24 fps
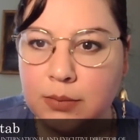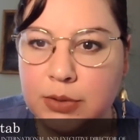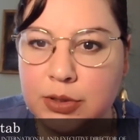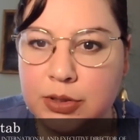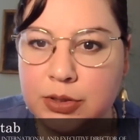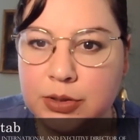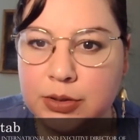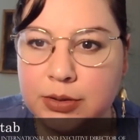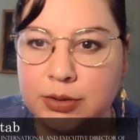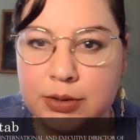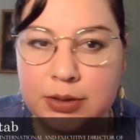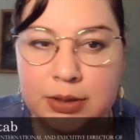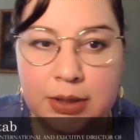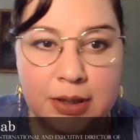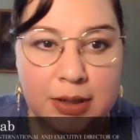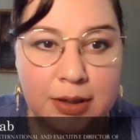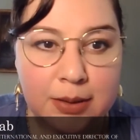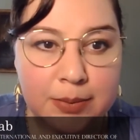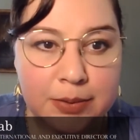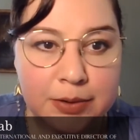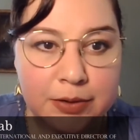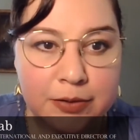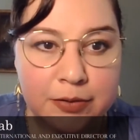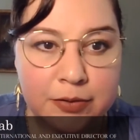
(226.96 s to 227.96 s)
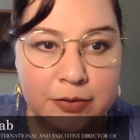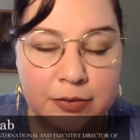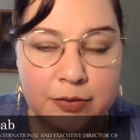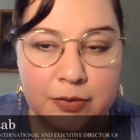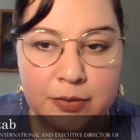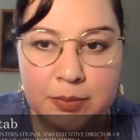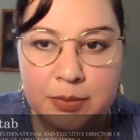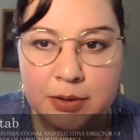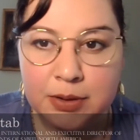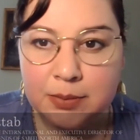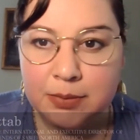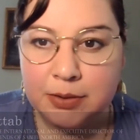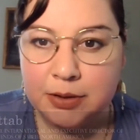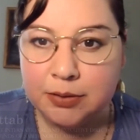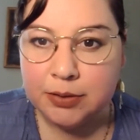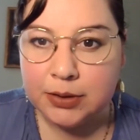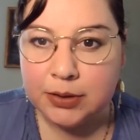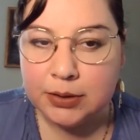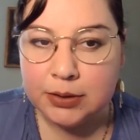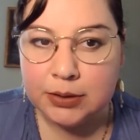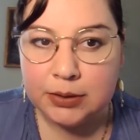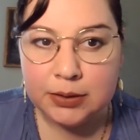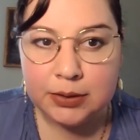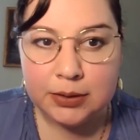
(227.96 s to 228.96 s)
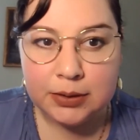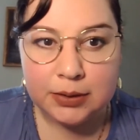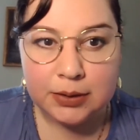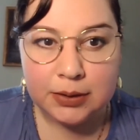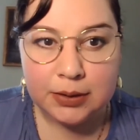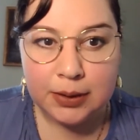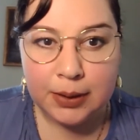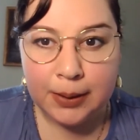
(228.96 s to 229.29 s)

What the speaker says: Mr. Kuttab, you've been muted.